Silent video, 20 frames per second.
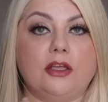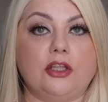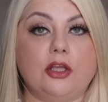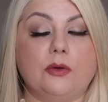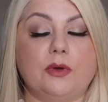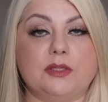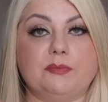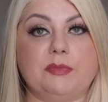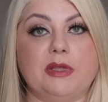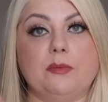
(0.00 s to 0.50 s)

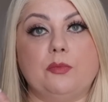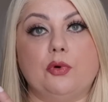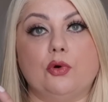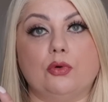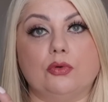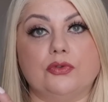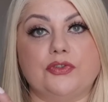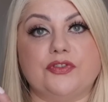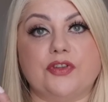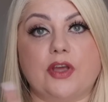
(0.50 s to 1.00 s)
USB
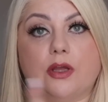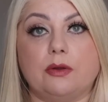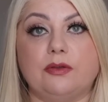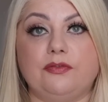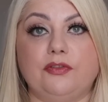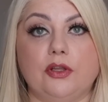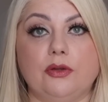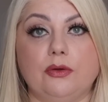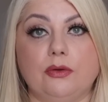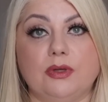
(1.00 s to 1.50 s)
ports. So
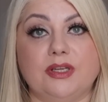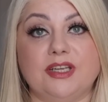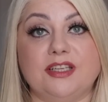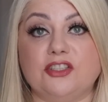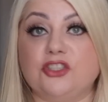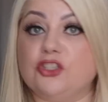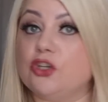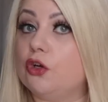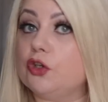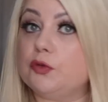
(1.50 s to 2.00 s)
if you need
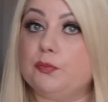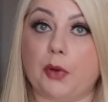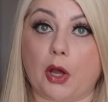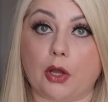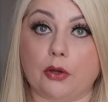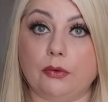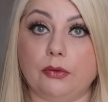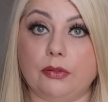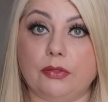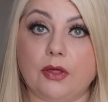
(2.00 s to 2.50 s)
to charge
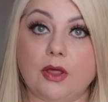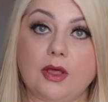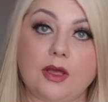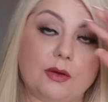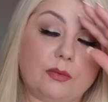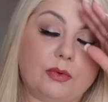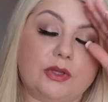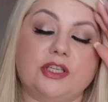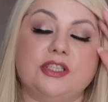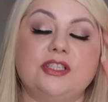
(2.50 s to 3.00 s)
both
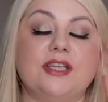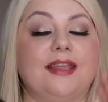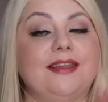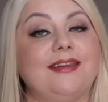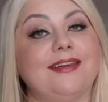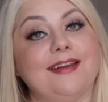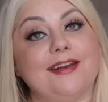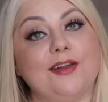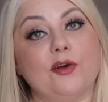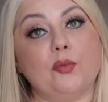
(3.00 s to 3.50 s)
when you're
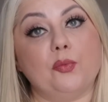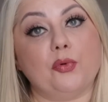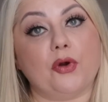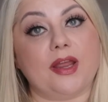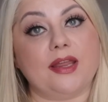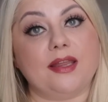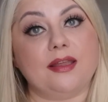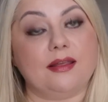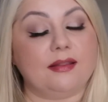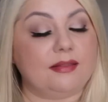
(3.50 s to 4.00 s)
taking a little
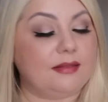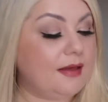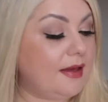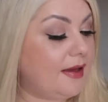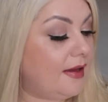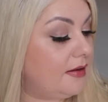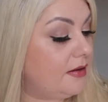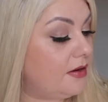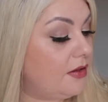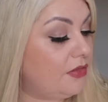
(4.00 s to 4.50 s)
break,
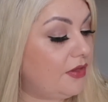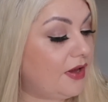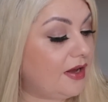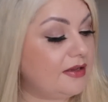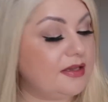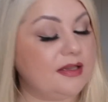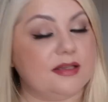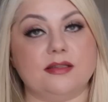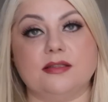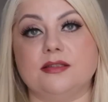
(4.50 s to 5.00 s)
then
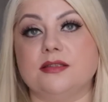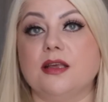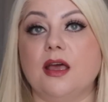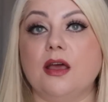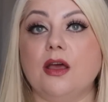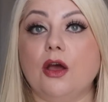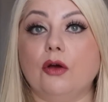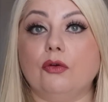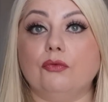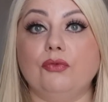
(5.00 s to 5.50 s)
that is
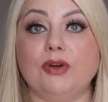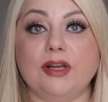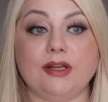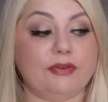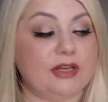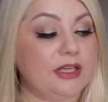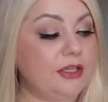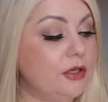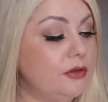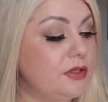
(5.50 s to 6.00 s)

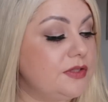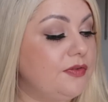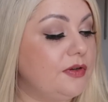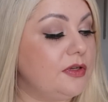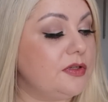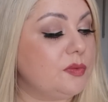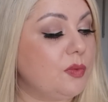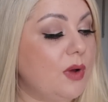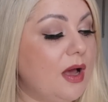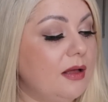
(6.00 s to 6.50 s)
really
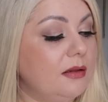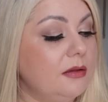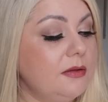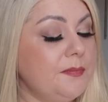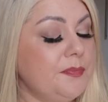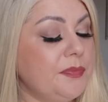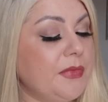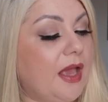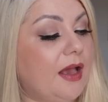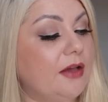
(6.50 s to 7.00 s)
useful as
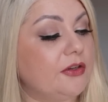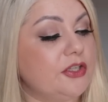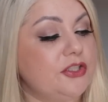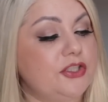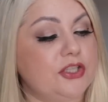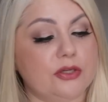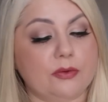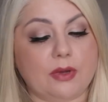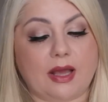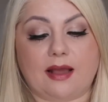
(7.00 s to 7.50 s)
well. And I
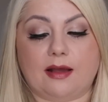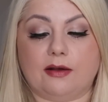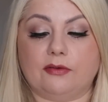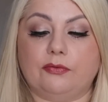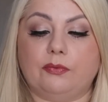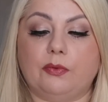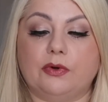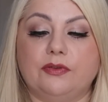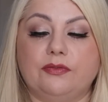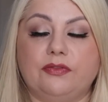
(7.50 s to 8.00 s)
do
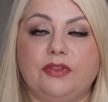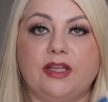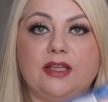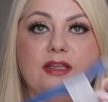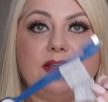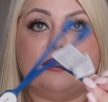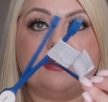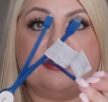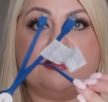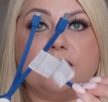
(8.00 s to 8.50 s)
have one of
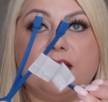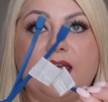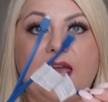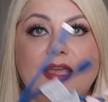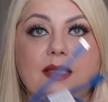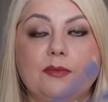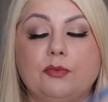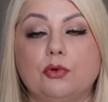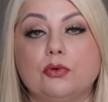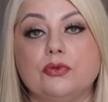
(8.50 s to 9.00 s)
these
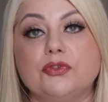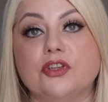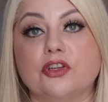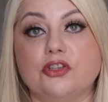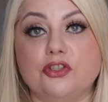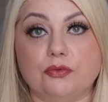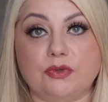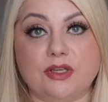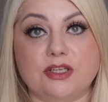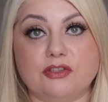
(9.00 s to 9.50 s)
cables,
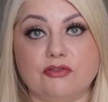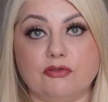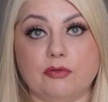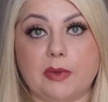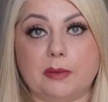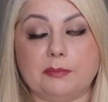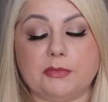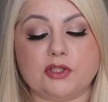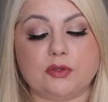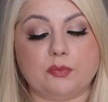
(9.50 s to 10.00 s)
because you'll need to
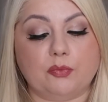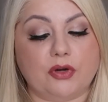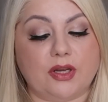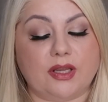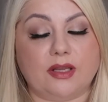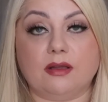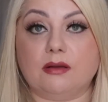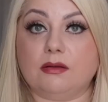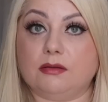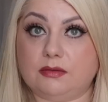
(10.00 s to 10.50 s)
remember to
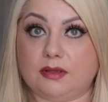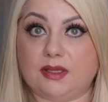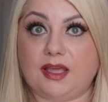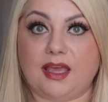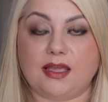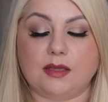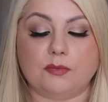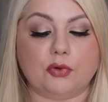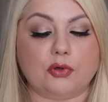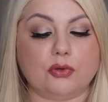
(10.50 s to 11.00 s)
bring the
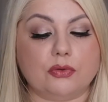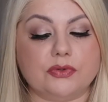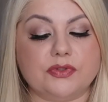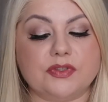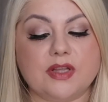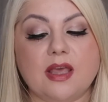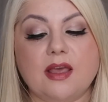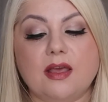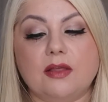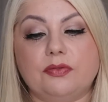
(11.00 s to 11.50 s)

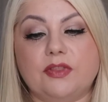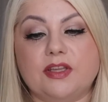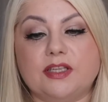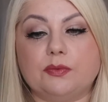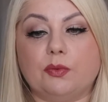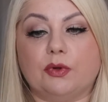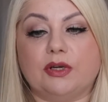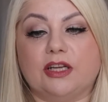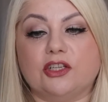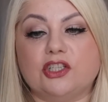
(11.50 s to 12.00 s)
cables.
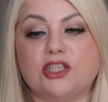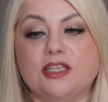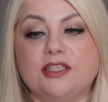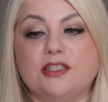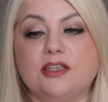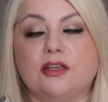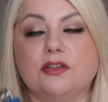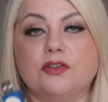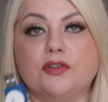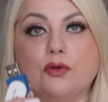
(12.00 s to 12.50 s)
This one actually
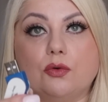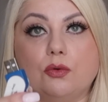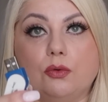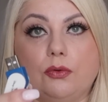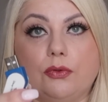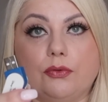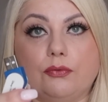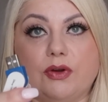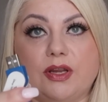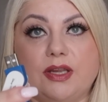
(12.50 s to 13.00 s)
does
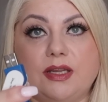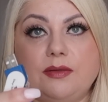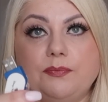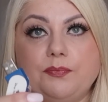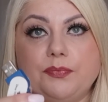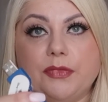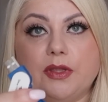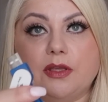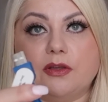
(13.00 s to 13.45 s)
all 3.